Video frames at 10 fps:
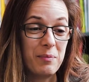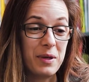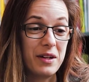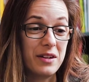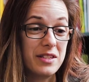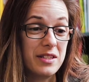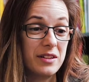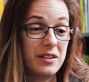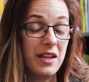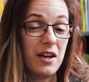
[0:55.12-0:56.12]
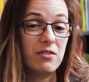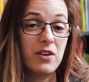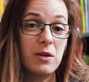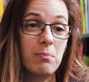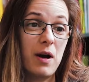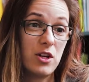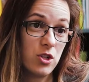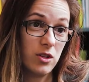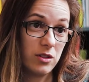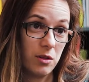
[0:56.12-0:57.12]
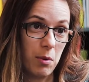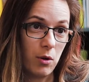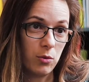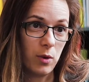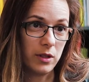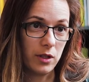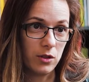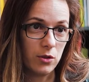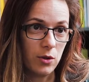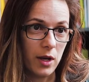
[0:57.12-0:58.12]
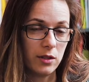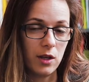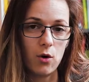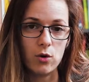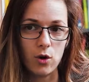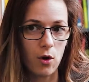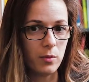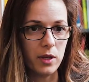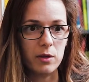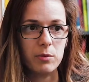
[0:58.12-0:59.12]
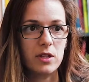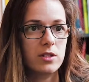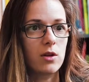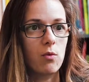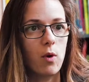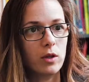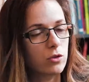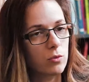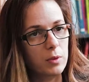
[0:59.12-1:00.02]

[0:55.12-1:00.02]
because they are very passionate about what they do, and they all come here because they want to